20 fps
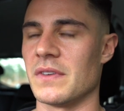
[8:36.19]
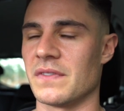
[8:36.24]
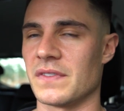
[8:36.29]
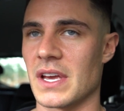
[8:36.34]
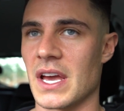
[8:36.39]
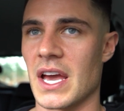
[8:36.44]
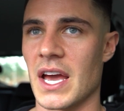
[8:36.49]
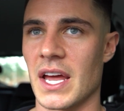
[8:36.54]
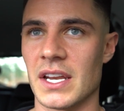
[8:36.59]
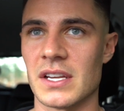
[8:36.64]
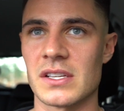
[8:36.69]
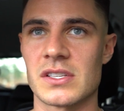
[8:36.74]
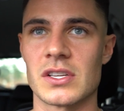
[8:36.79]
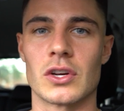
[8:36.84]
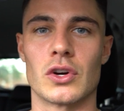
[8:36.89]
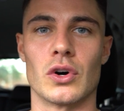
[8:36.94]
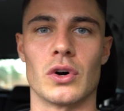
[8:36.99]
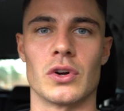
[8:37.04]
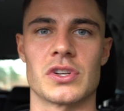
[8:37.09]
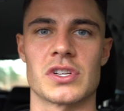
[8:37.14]
If you head into
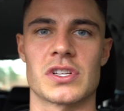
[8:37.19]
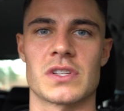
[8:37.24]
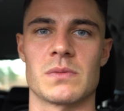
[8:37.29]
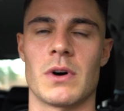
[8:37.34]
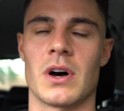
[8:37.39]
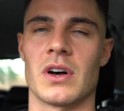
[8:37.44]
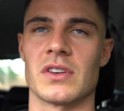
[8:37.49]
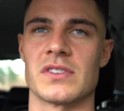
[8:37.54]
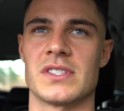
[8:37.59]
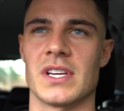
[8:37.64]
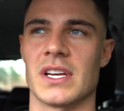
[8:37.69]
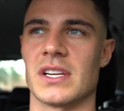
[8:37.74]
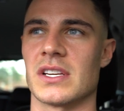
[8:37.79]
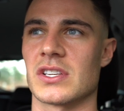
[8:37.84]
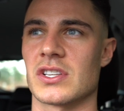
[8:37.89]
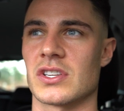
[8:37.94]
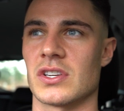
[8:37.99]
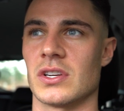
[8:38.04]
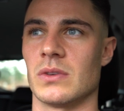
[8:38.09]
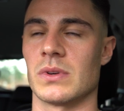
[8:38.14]
Gorgeous Smiles
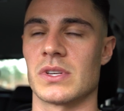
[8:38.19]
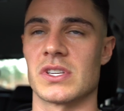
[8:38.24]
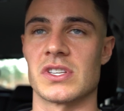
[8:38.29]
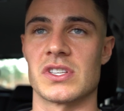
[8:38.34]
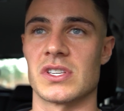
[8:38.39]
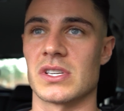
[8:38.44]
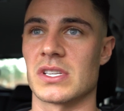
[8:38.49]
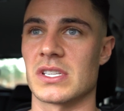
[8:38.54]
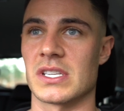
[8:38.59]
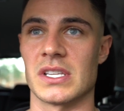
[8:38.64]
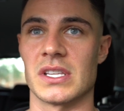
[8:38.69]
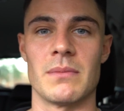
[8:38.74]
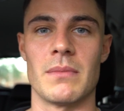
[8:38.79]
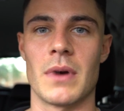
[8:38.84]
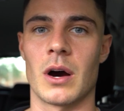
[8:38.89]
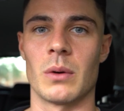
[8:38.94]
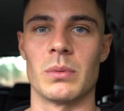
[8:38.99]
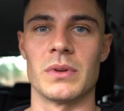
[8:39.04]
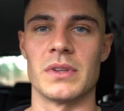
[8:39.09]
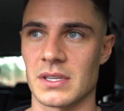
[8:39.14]
Dentistry, which is just in
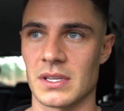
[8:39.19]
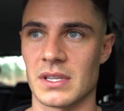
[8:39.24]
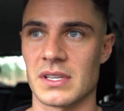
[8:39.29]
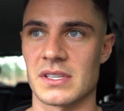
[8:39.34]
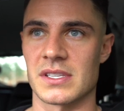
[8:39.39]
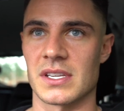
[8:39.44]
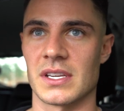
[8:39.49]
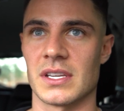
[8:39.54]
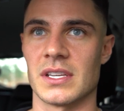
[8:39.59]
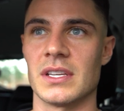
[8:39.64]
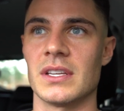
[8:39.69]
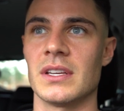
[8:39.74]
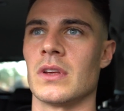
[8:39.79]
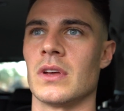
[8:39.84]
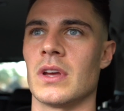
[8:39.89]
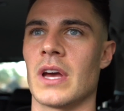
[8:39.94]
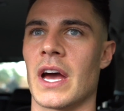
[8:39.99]
Melbourne in the city,